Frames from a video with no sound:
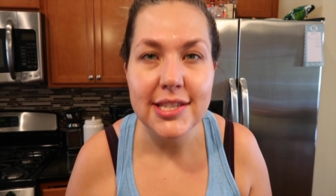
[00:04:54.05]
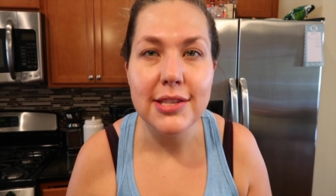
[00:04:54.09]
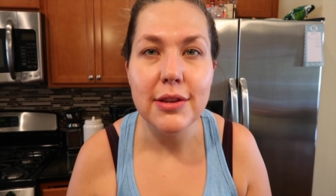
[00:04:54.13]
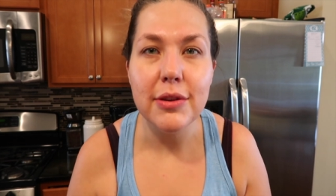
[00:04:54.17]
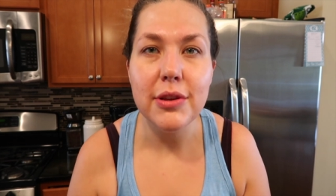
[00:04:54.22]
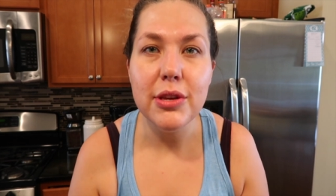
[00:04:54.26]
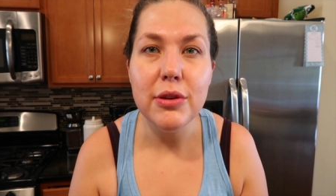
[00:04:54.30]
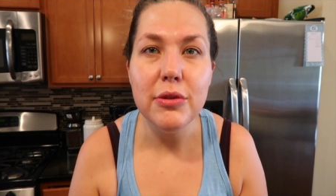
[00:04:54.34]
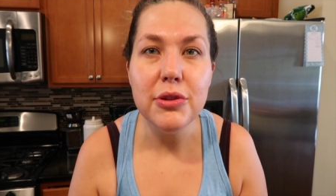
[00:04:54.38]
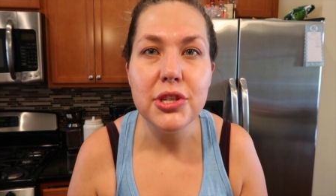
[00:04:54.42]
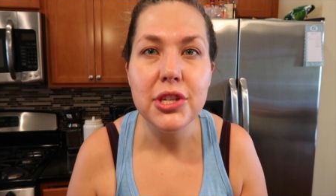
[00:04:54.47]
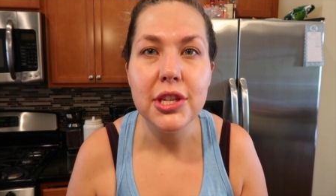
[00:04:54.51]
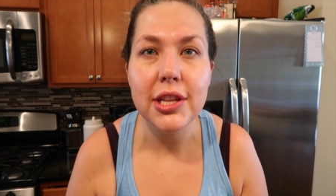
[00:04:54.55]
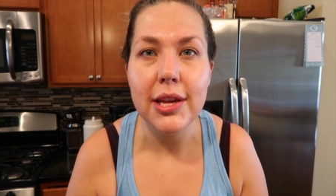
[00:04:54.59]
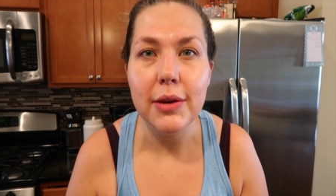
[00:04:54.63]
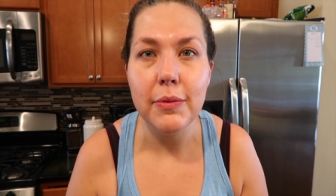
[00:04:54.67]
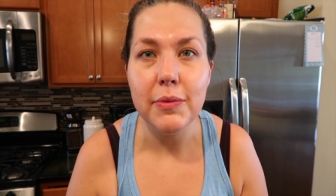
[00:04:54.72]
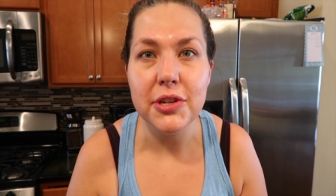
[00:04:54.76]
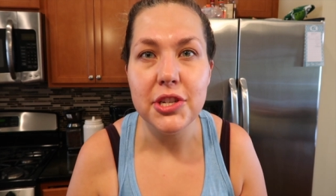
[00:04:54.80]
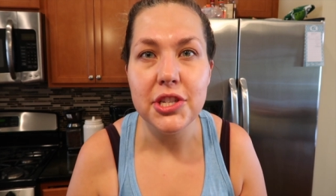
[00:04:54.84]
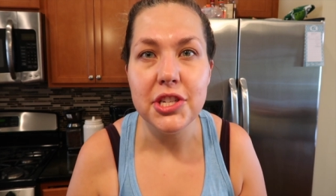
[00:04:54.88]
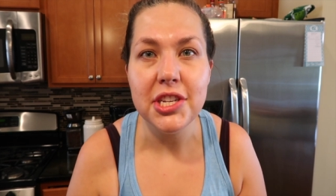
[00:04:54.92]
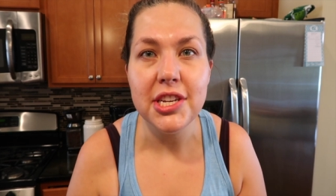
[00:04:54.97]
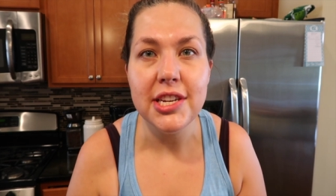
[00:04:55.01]
So usually
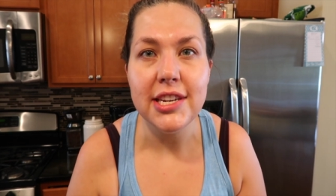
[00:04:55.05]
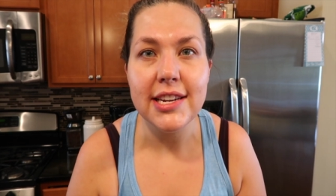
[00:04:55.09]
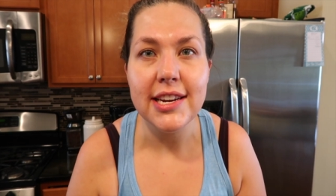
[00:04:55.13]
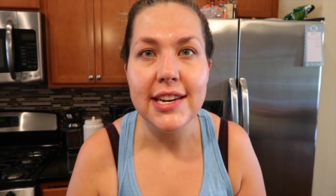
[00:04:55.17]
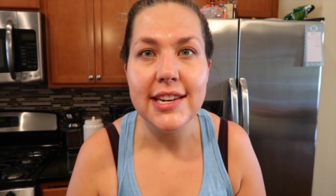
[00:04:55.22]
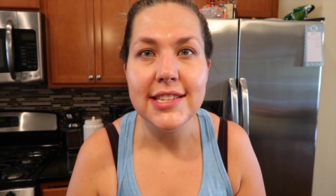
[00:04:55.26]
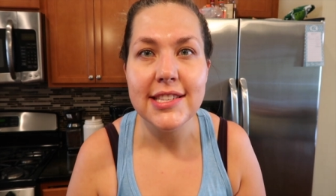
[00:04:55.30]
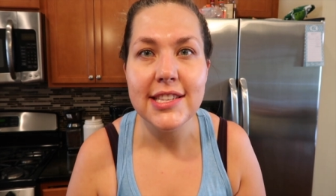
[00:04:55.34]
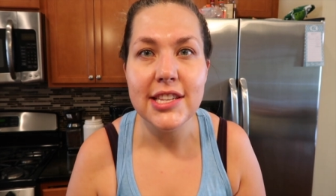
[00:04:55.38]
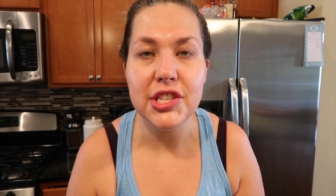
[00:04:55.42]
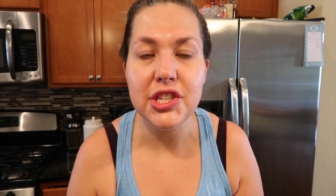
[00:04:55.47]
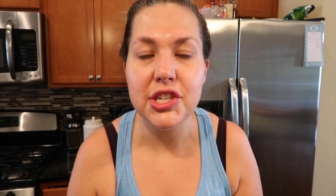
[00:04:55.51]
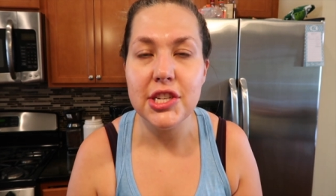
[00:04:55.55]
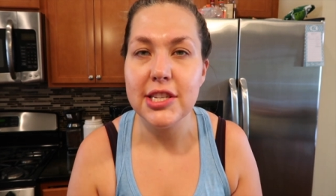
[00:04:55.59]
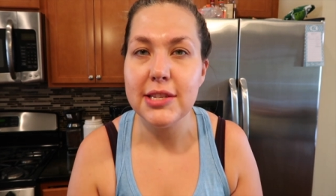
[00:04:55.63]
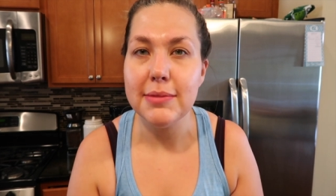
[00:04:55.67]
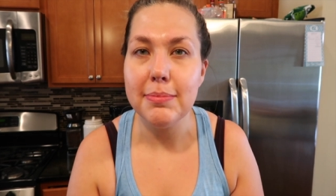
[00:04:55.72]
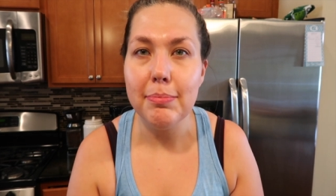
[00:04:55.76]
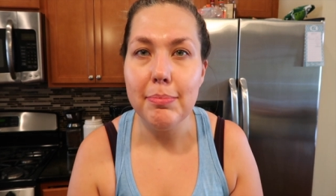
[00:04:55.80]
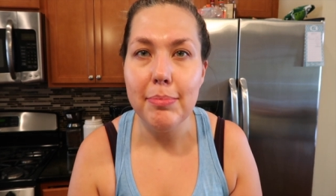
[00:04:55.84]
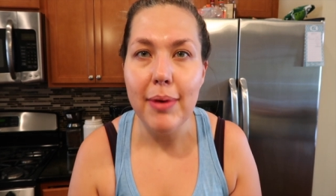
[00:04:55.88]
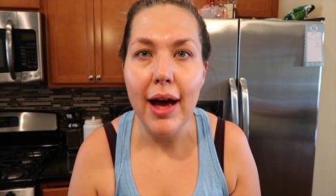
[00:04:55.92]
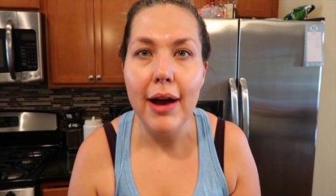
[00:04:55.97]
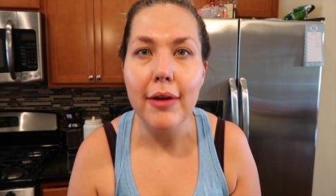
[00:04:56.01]
what she does is
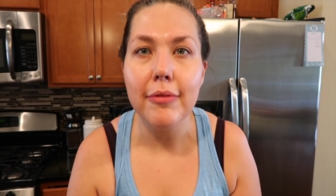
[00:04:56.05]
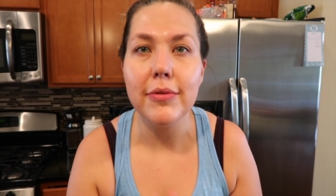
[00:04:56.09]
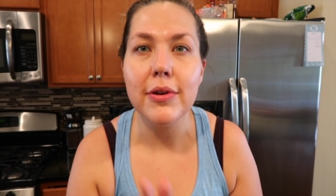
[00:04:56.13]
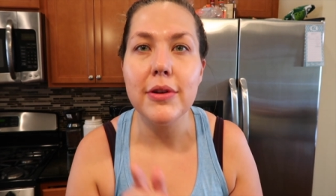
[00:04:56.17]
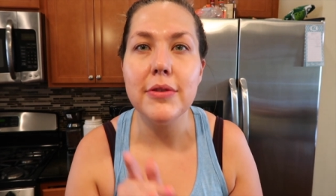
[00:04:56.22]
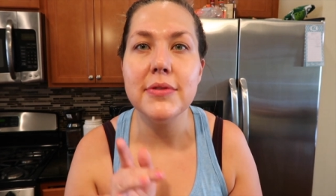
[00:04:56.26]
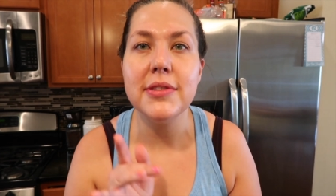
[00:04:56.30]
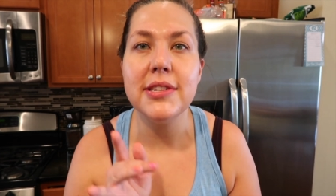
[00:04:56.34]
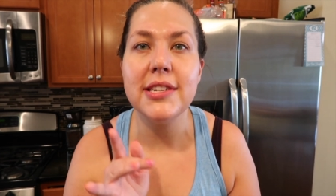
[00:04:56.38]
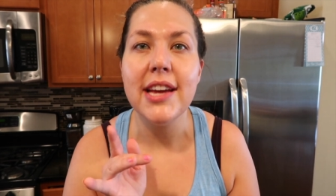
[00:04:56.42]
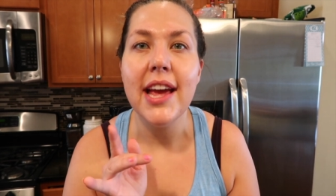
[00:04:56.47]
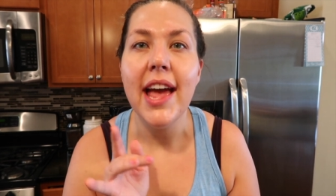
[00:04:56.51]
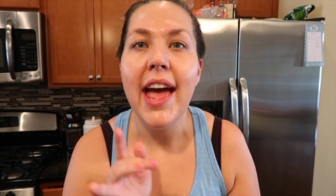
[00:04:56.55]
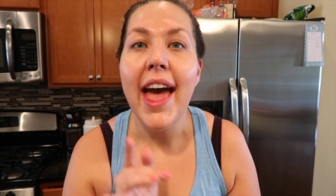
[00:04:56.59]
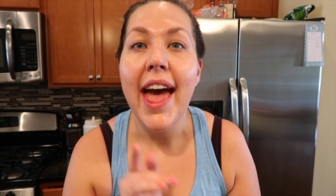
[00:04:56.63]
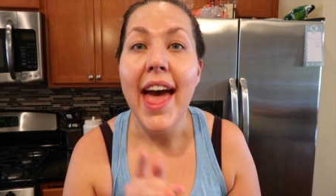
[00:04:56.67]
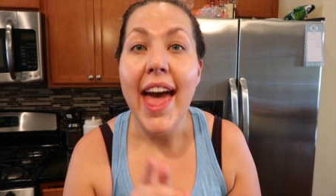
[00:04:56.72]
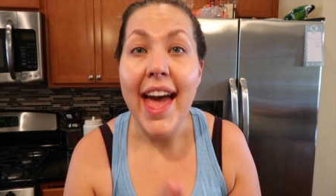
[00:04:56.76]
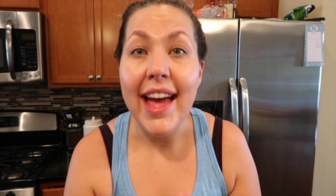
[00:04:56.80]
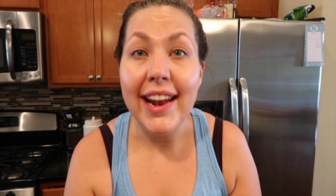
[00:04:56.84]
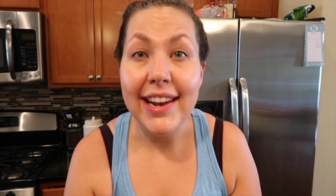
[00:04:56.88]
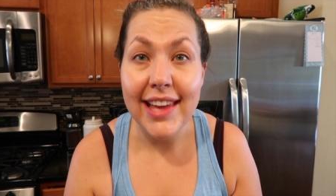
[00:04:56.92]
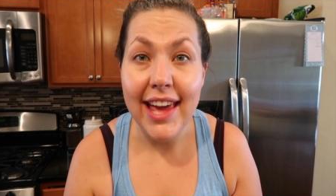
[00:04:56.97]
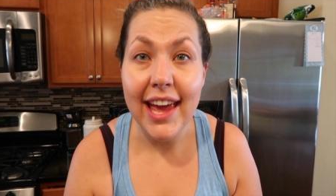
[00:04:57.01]
just pot roast
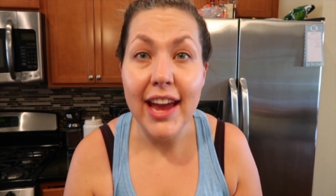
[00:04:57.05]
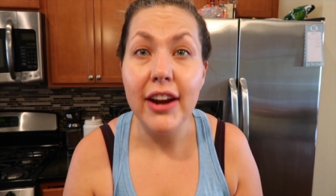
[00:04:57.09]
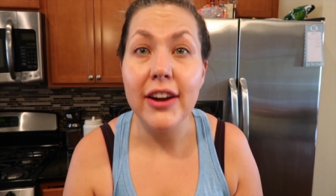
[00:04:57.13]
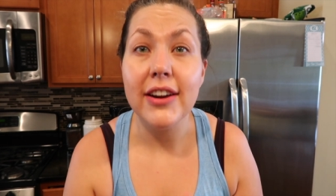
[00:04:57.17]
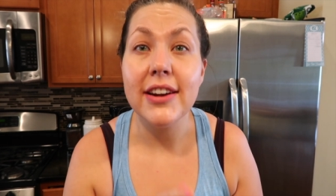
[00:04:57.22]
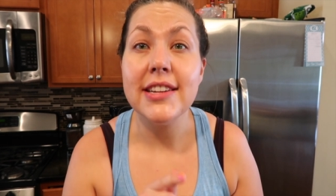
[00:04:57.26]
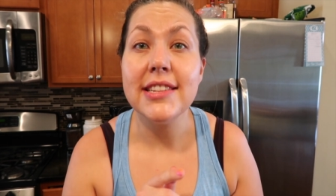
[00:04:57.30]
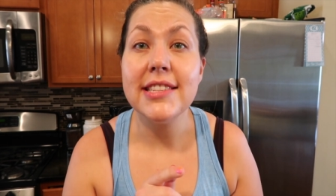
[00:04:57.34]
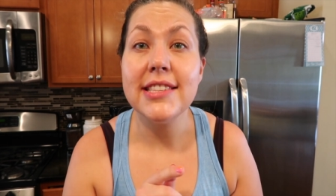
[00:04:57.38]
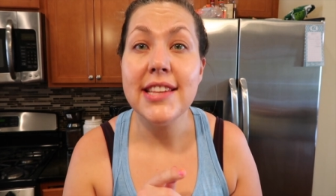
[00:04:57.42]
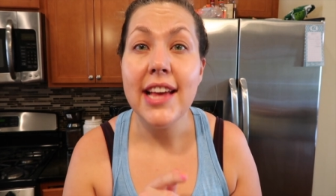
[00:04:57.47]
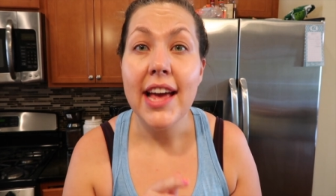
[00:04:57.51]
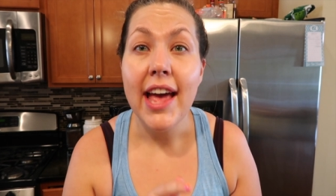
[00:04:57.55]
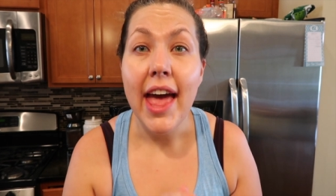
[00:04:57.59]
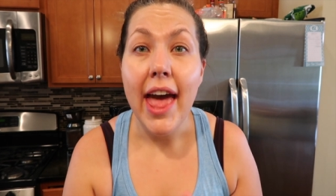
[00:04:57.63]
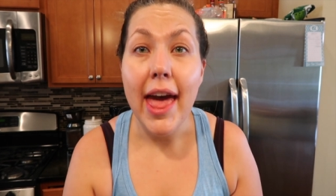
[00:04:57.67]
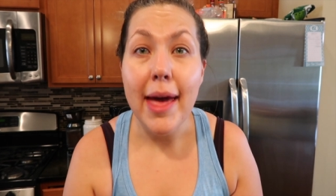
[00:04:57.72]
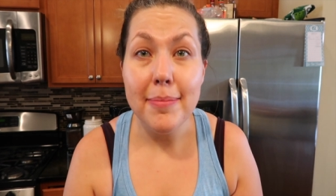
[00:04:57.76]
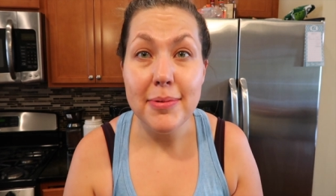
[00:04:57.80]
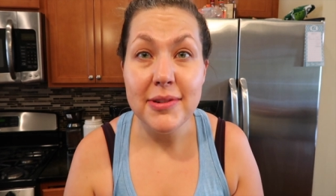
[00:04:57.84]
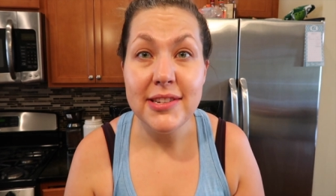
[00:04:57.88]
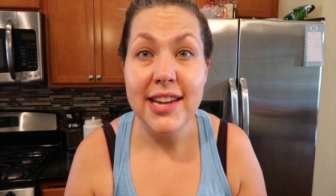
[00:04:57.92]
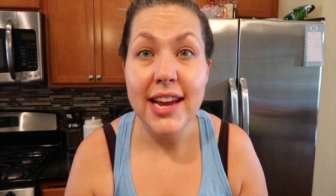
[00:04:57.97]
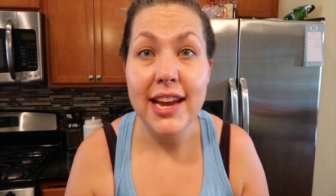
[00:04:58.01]
and carrots
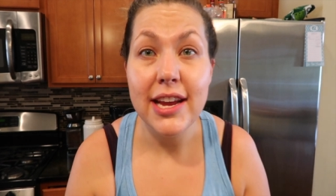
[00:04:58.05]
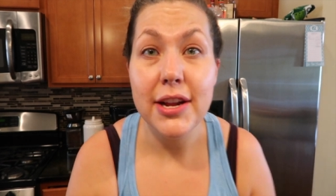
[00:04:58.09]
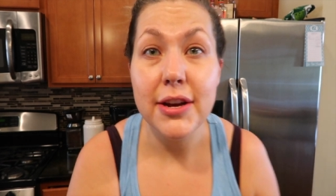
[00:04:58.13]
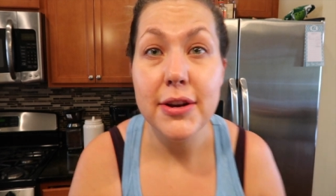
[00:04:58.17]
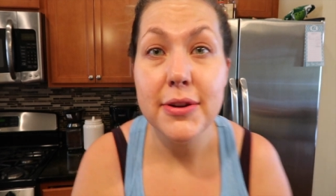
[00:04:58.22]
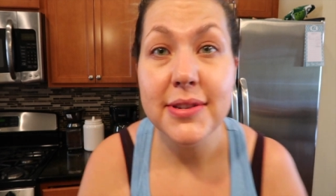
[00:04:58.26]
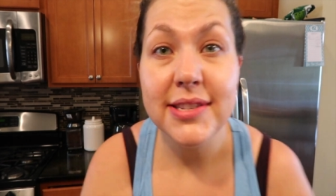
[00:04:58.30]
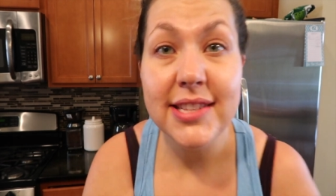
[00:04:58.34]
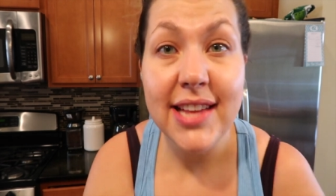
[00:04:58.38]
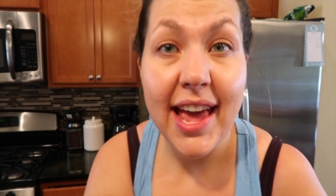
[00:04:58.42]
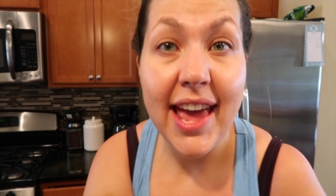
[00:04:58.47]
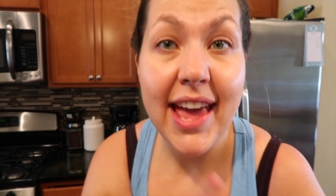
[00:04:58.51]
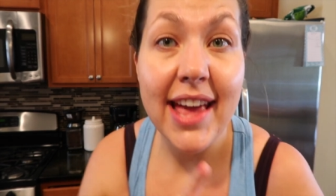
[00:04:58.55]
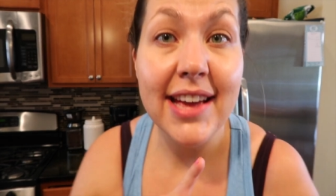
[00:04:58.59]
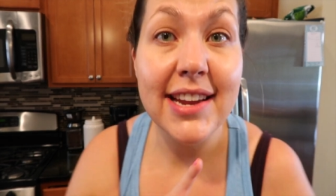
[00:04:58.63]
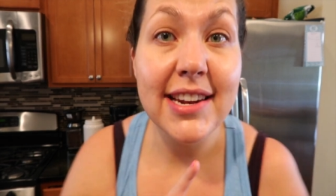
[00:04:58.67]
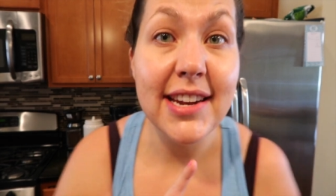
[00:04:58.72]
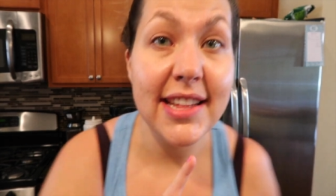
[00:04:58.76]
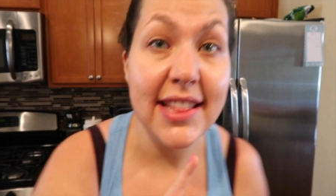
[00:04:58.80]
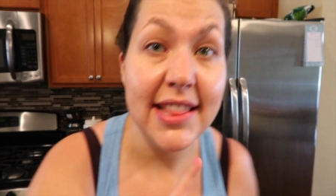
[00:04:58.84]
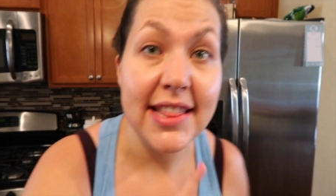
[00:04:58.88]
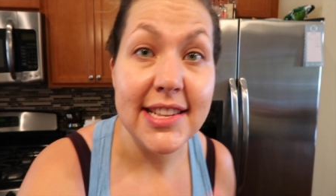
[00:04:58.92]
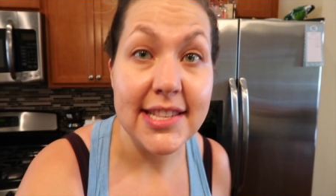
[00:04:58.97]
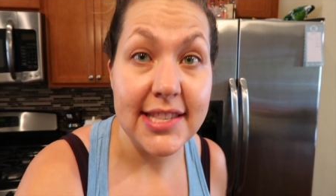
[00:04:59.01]
and potatoes
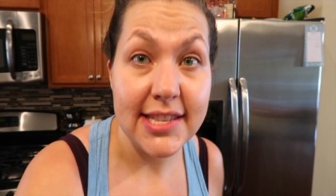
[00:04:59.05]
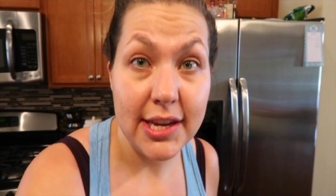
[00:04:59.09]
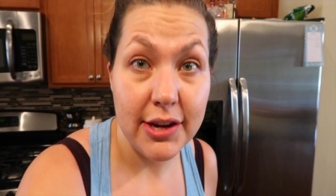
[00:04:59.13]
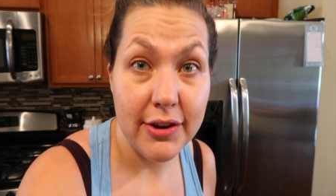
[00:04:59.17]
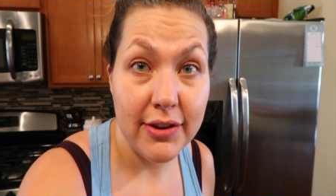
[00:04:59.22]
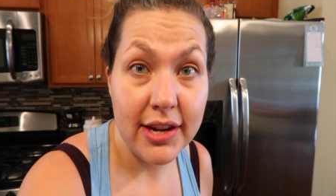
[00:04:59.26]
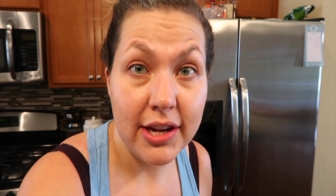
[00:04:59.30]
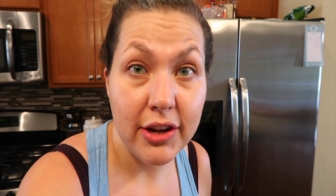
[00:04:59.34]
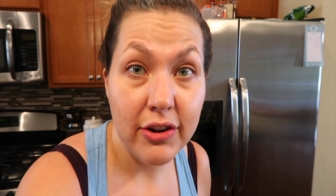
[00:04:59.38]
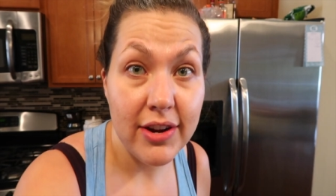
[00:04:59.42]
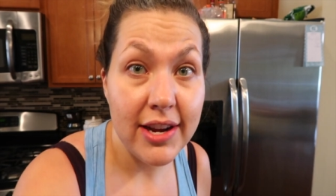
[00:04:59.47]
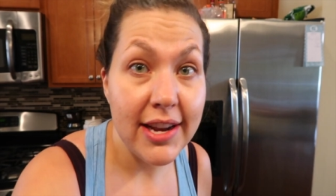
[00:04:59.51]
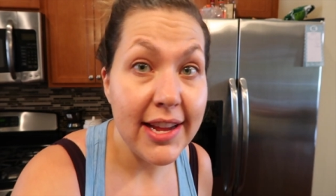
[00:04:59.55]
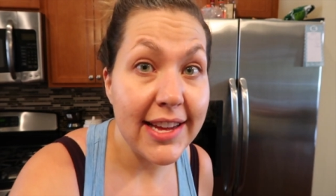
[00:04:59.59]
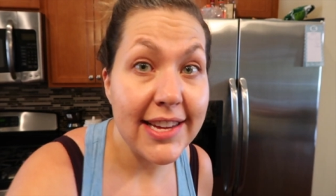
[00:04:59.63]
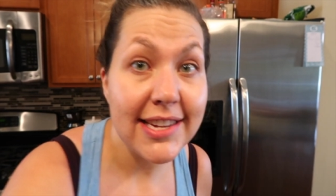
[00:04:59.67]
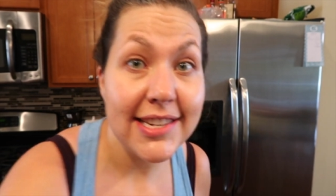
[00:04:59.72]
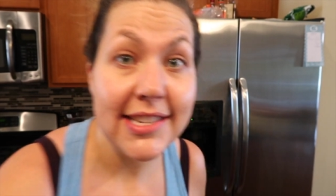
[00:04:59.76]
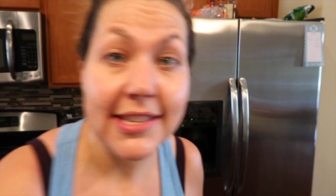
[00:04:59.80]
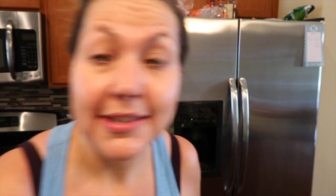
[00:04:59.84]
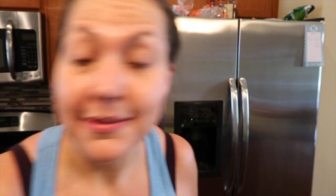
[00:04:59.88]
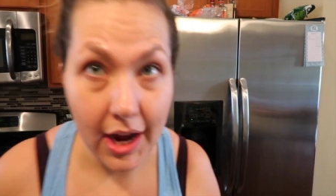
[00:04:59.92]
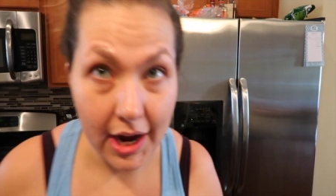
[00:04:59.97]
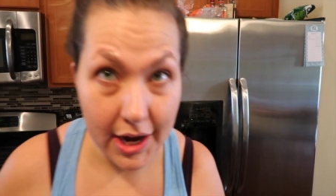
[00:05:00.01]
and the secret
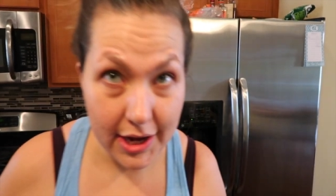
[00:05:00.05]
ingredient.